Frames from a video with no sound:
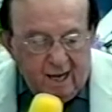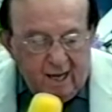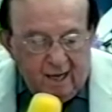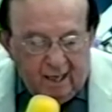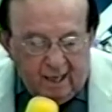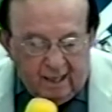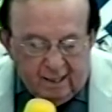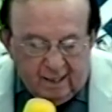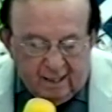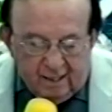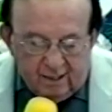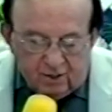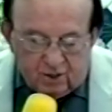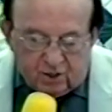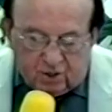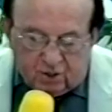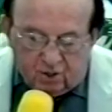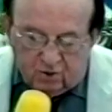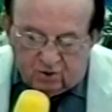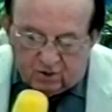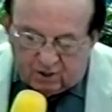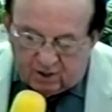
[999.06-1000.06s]
It is
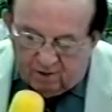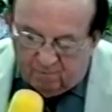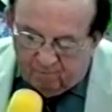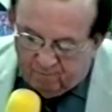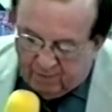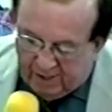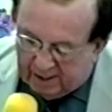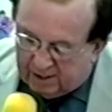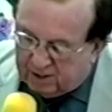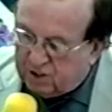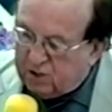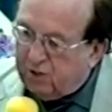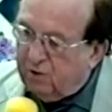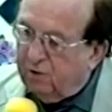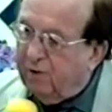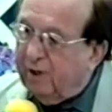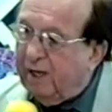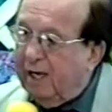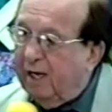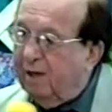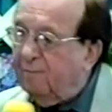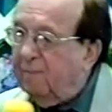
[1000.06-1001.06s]
to submit to
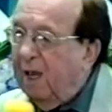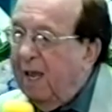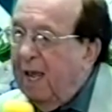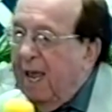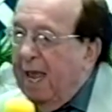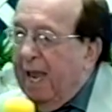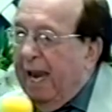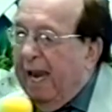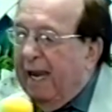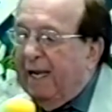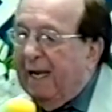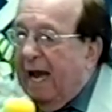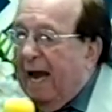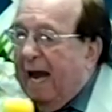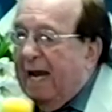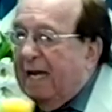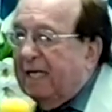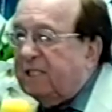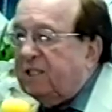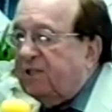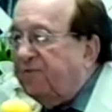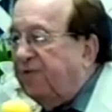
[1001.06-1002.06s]
Him and
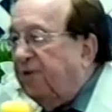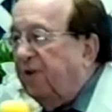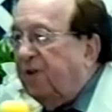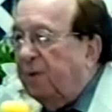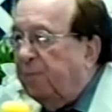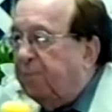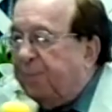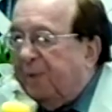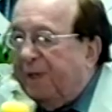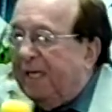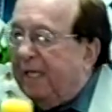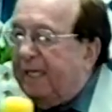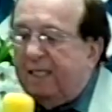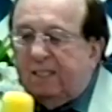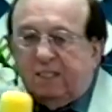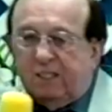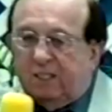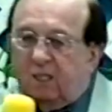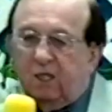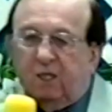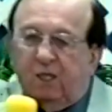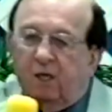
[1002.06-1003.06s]
ask for the peace
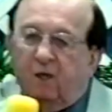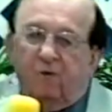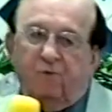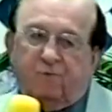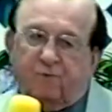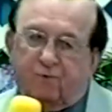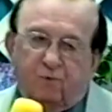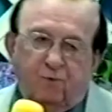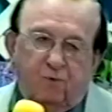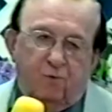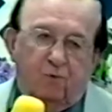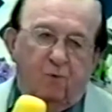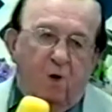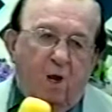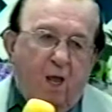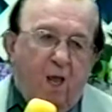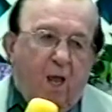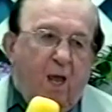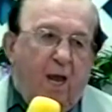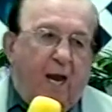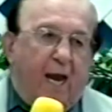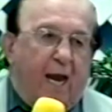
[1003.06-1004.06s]
to go through
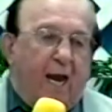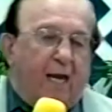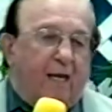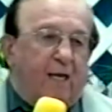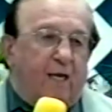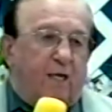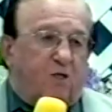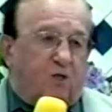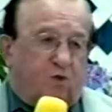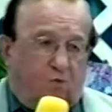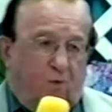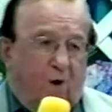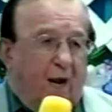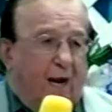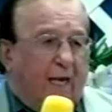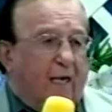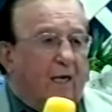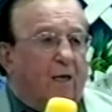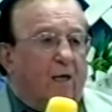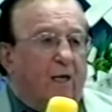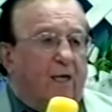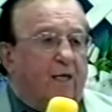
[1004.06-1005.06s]
any
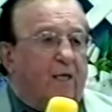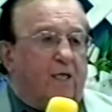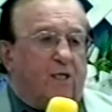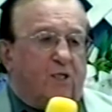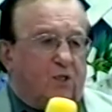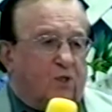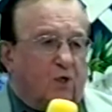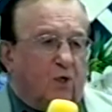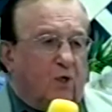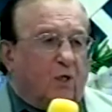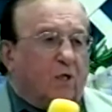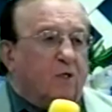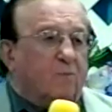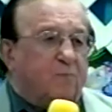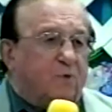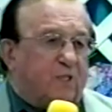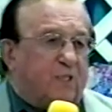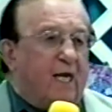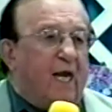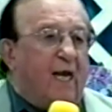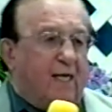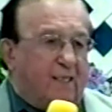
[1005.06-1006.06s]
trial, any
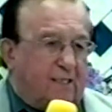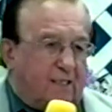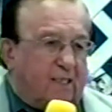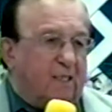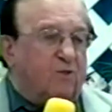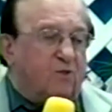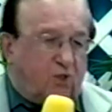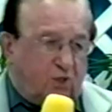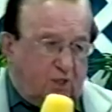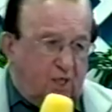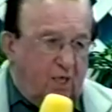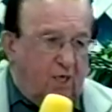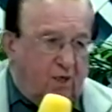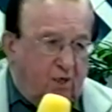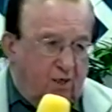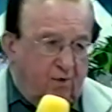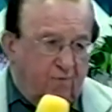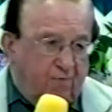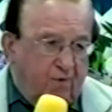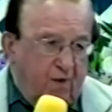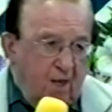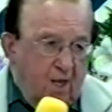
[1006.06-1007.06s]
circumstance, instead
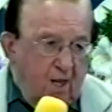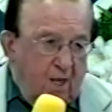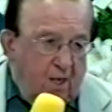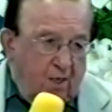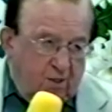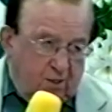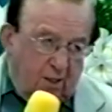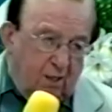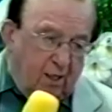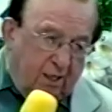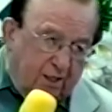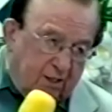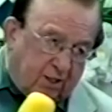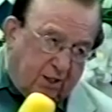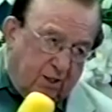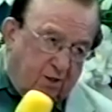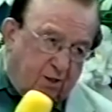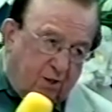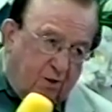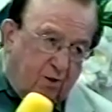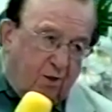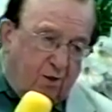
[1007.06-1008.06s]
of to listen
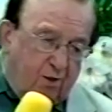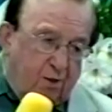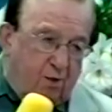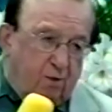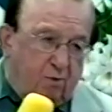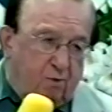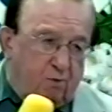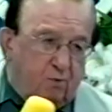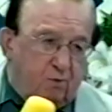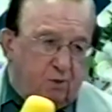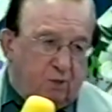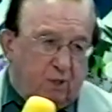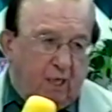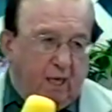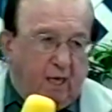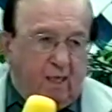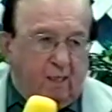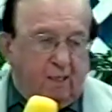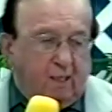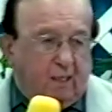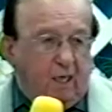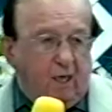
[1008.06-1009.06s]
to the news
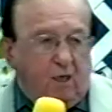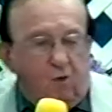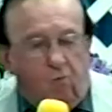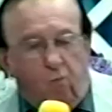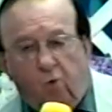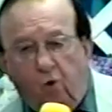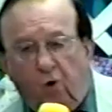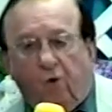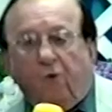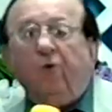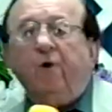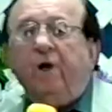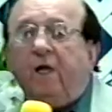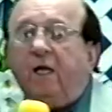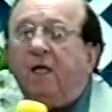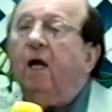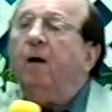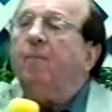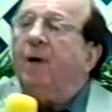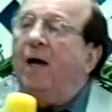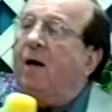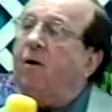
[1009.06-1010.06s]
and get worried
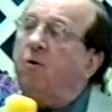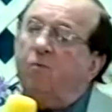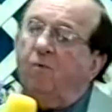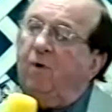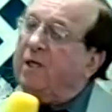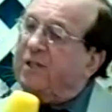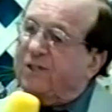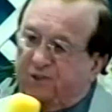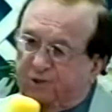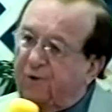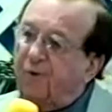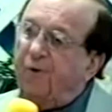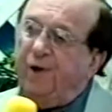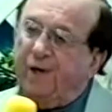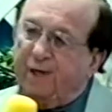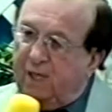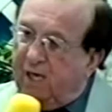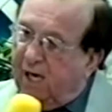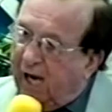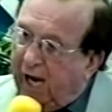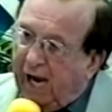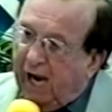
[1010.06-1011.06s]
about what's going
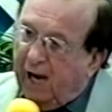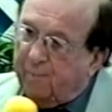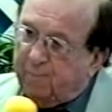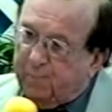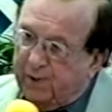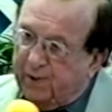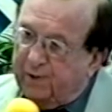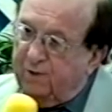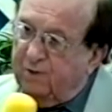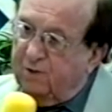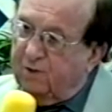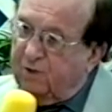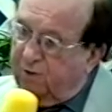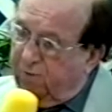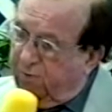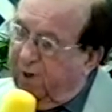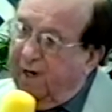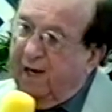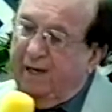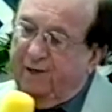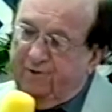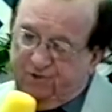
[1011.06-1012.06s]
to happen to
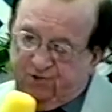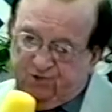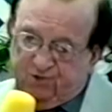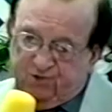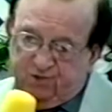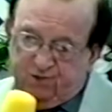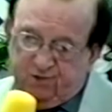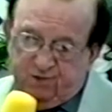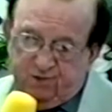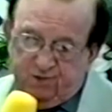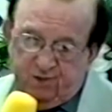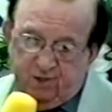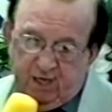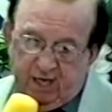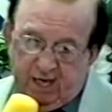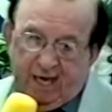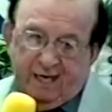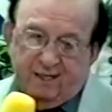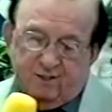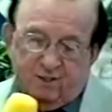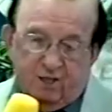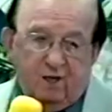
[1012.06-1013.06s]
us
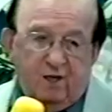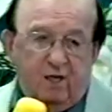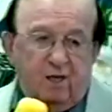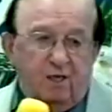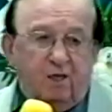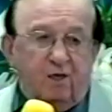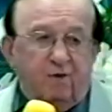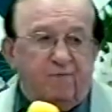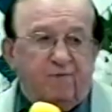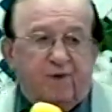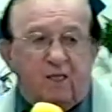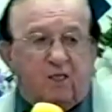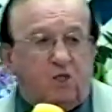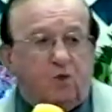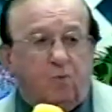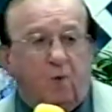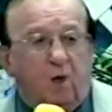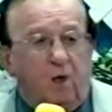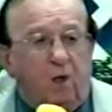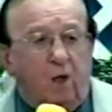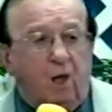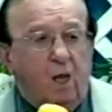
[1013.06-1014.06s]
as an
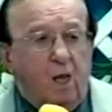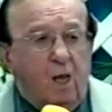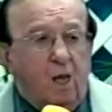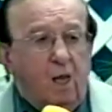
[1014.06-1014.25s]
individual